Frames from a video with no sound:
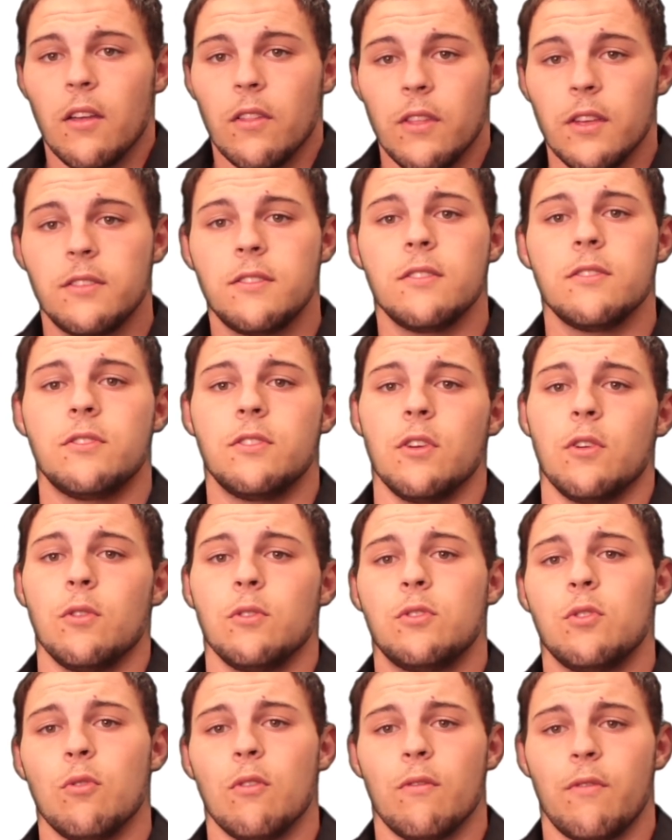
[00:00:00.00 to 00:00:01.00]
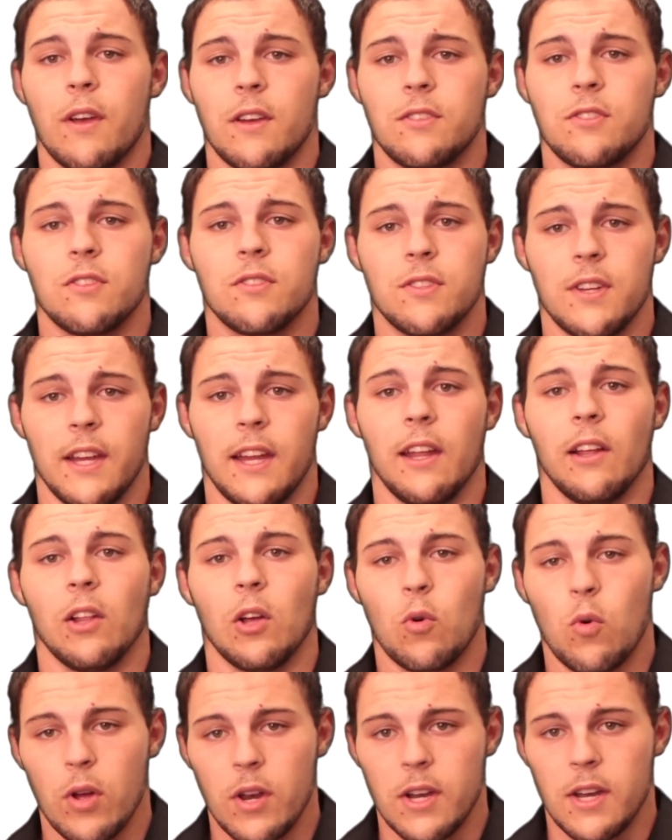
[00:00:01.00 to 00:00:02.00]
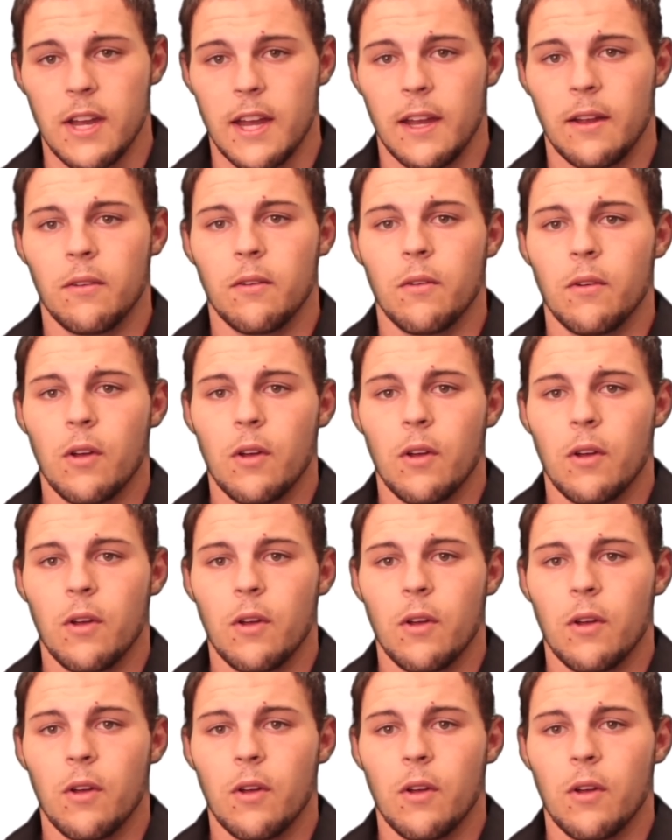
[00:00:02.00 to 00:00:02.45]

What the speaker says: This is due to investors seeking liquidity